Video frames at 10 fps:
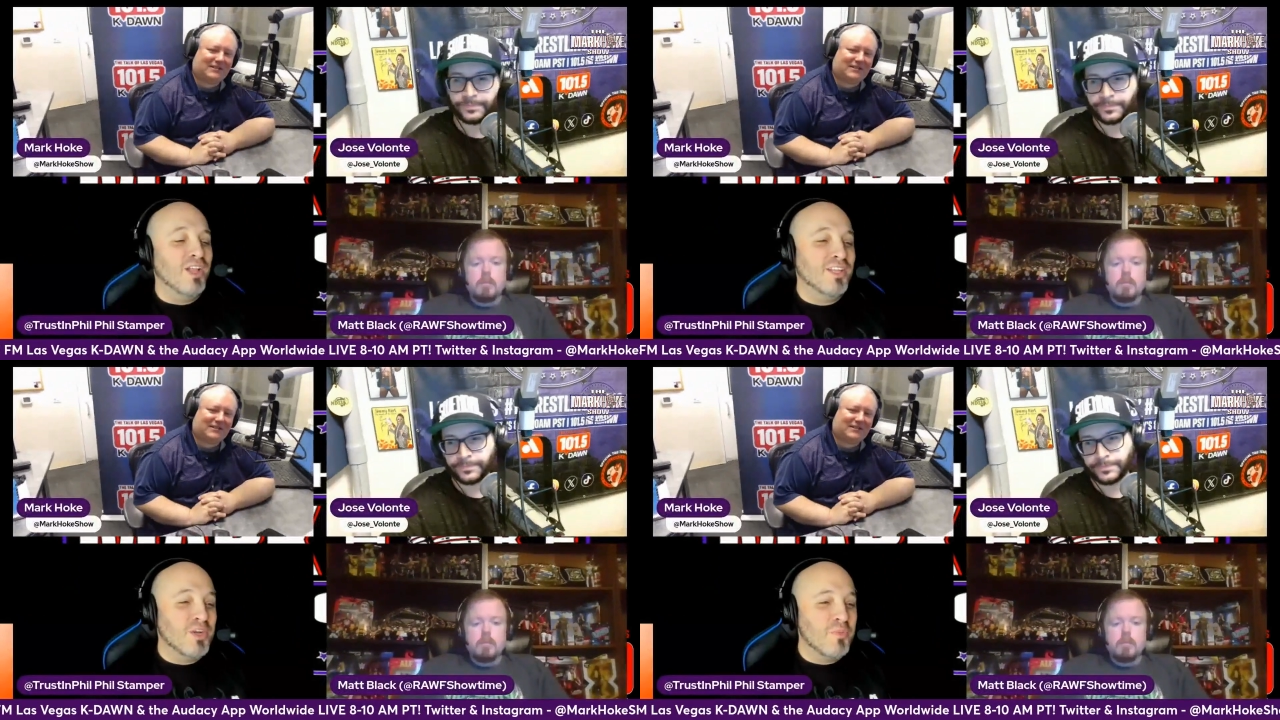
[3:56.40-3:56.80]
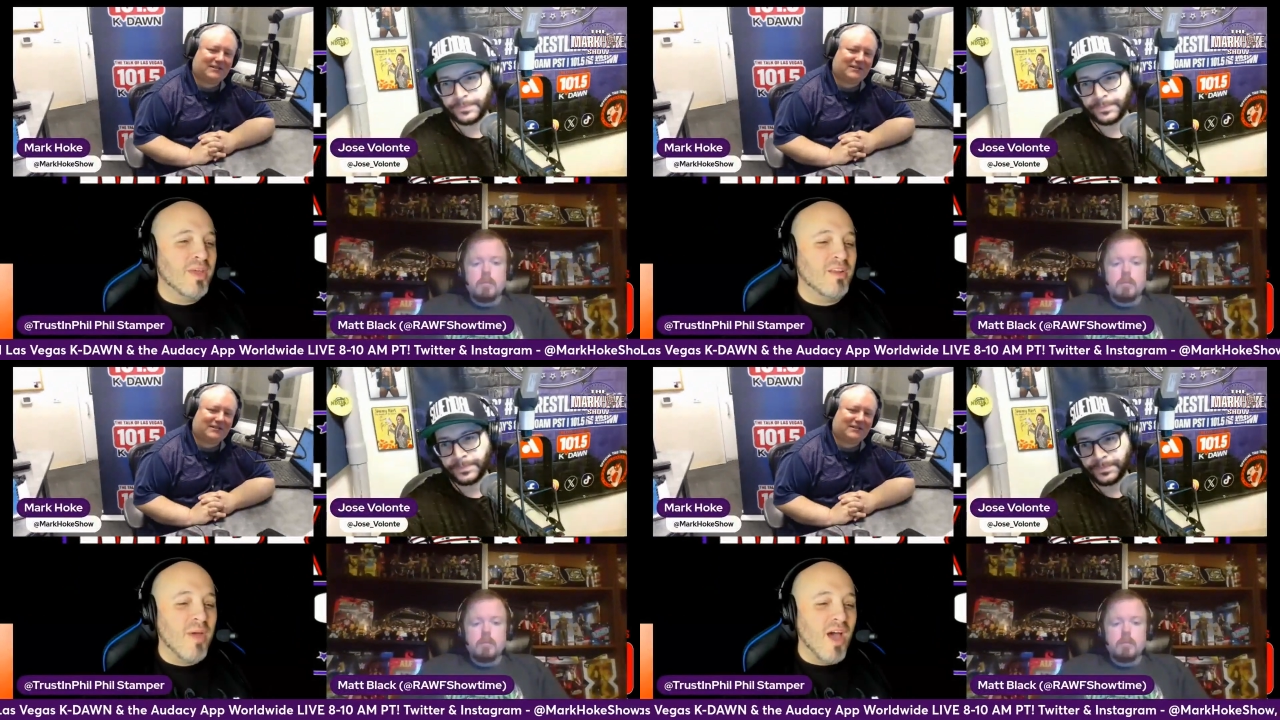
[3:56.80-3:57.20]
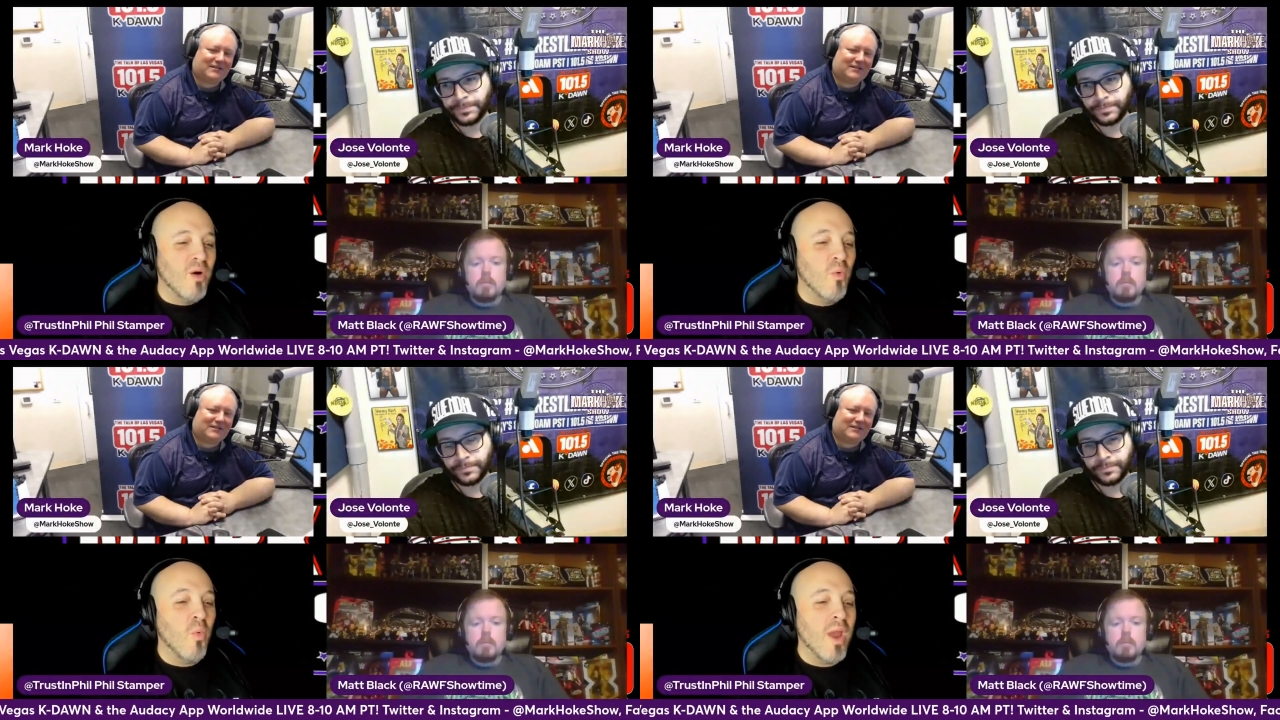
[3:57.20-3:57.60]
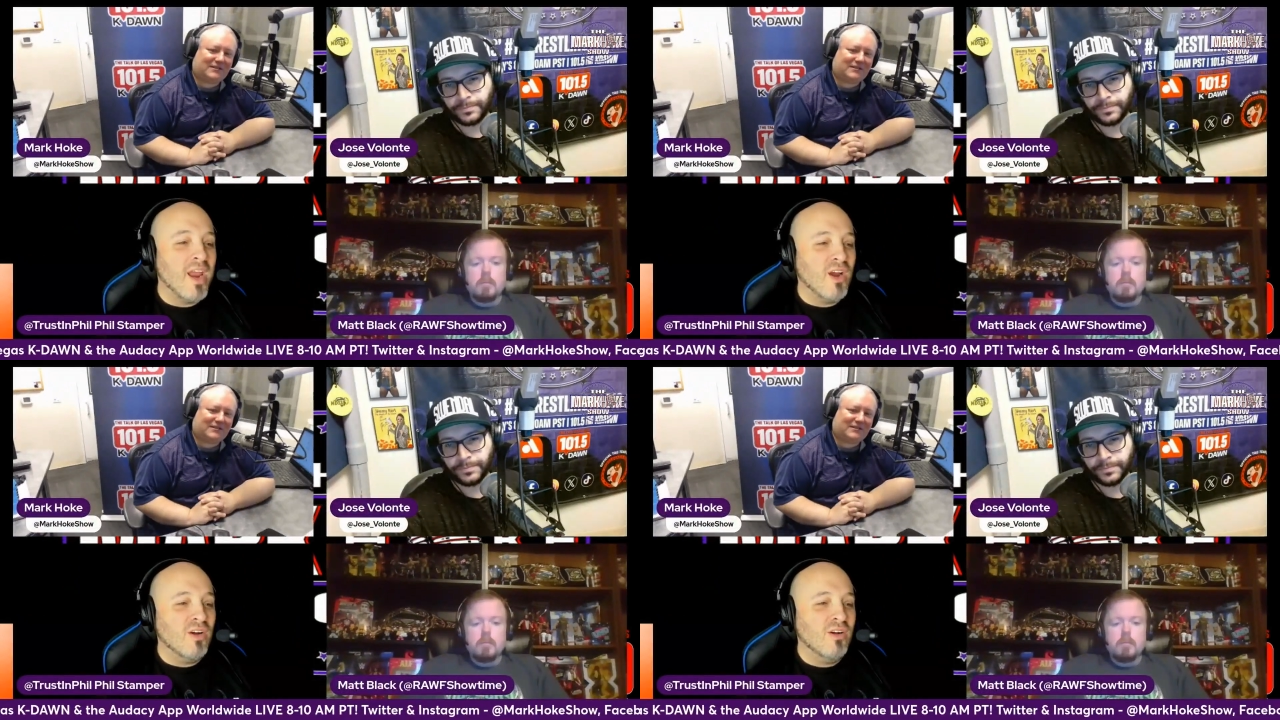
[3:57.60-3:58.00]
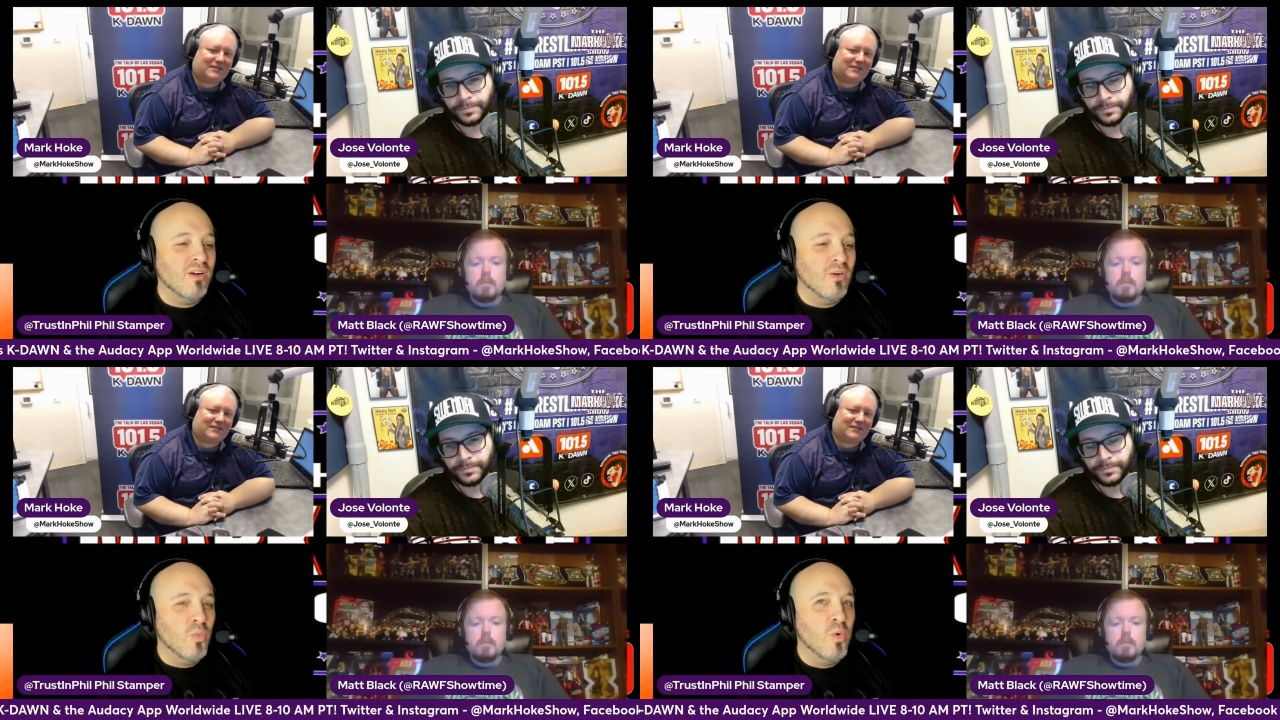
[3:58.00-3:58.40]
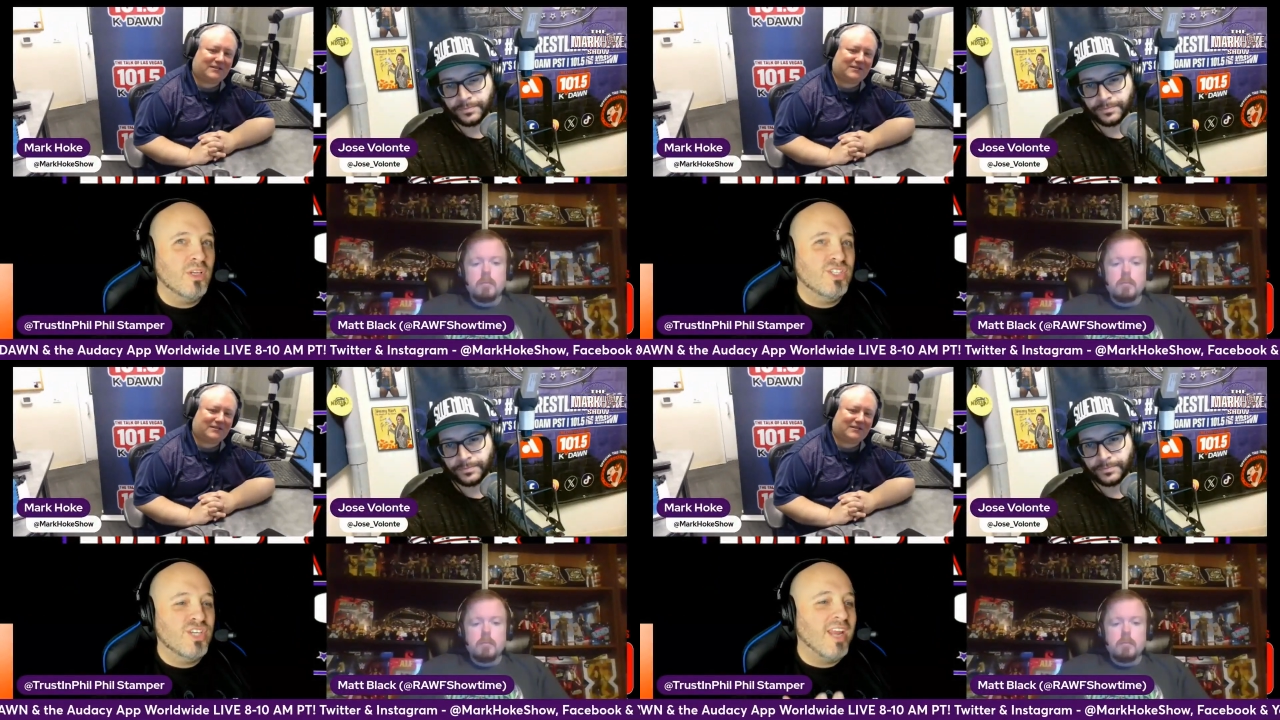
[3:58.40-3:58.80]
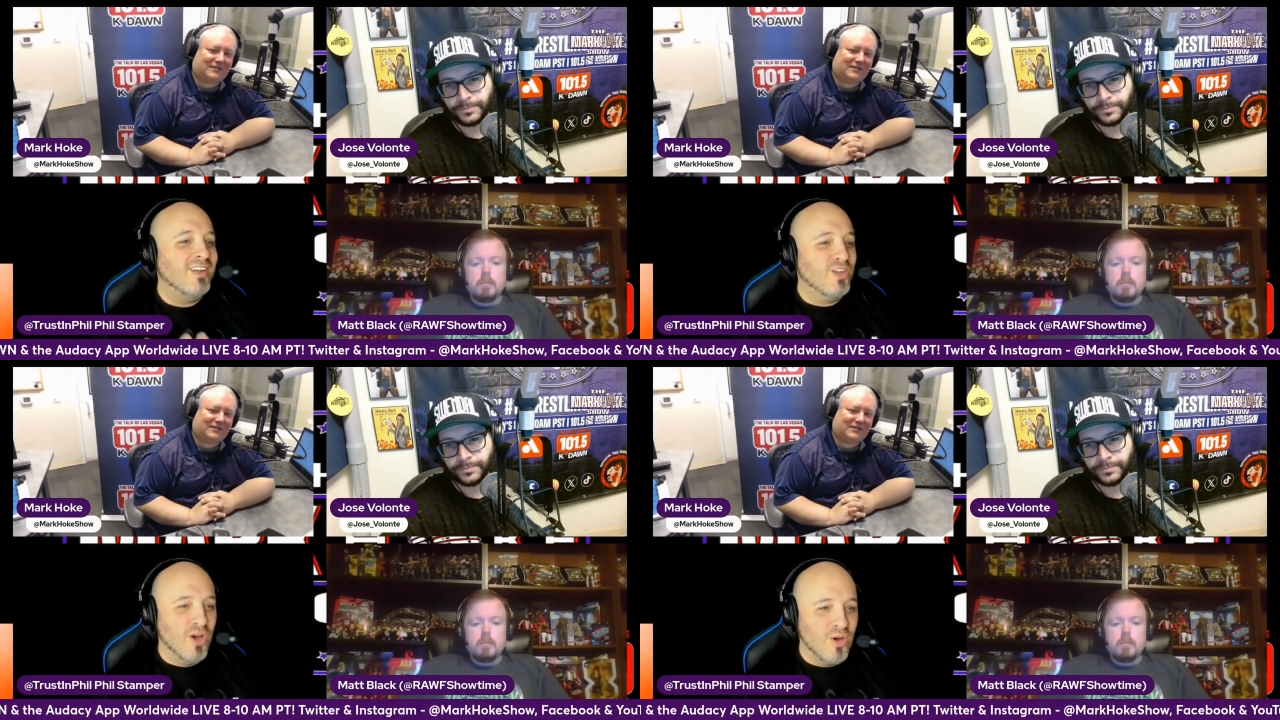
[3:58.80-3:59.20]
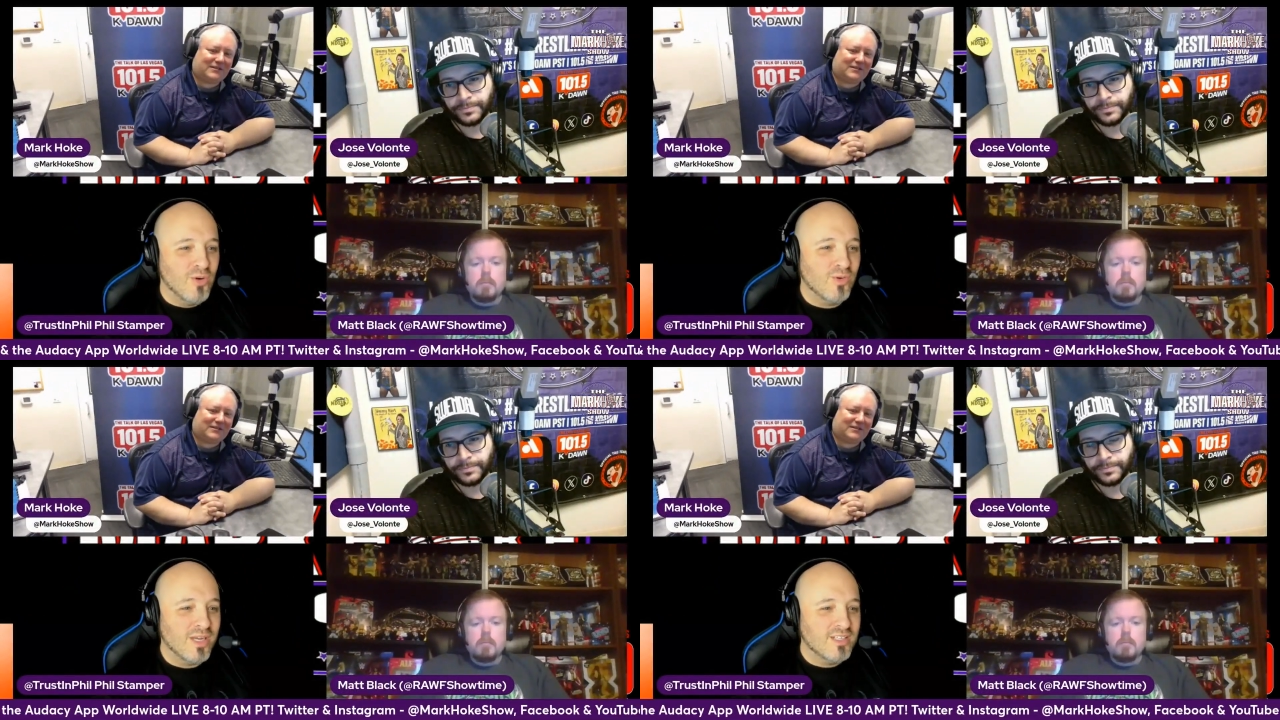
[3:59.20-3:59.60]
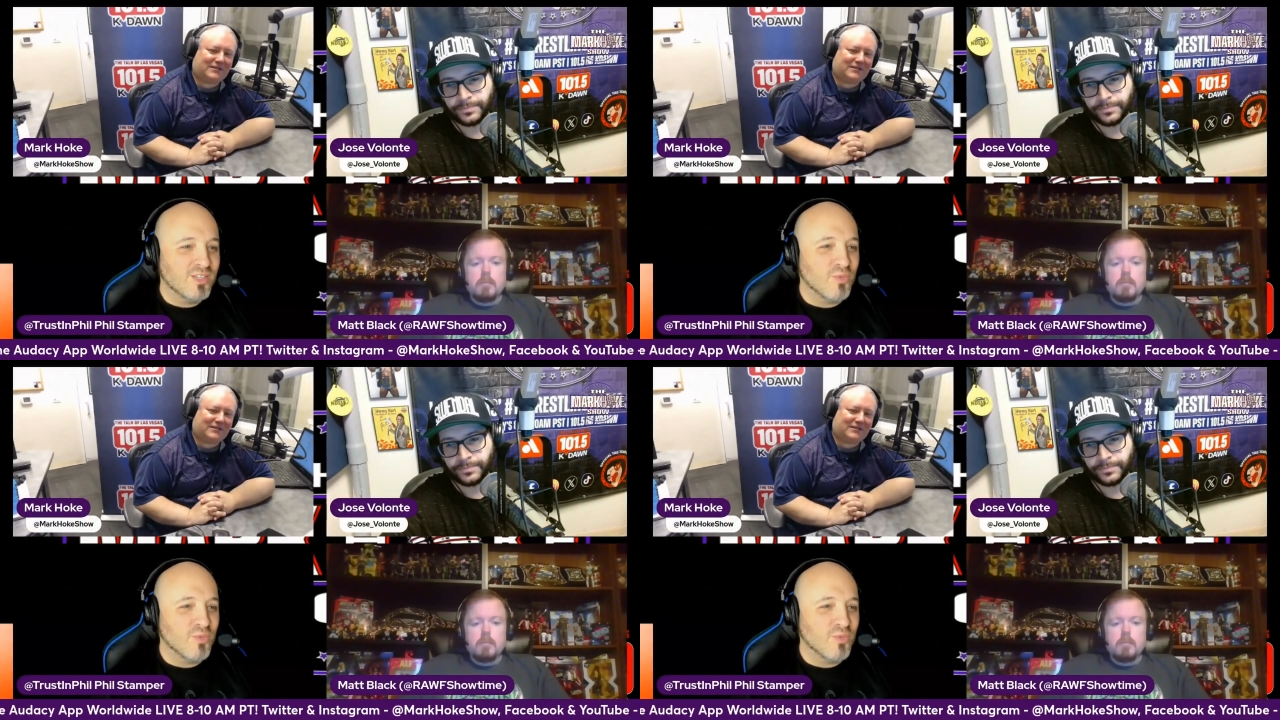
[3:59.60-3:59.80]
Speaker 1: little bit about where would Jade go into